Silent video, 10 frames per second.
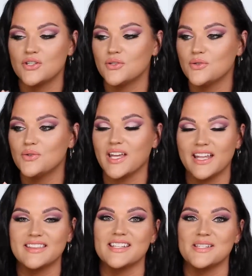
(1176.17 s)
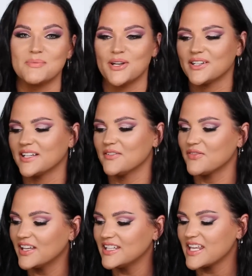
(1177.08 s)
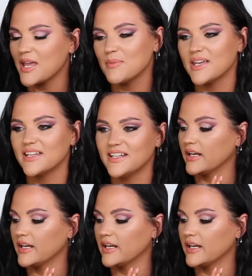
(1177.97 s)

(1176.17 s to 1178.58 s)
to get this book, and it finally came in,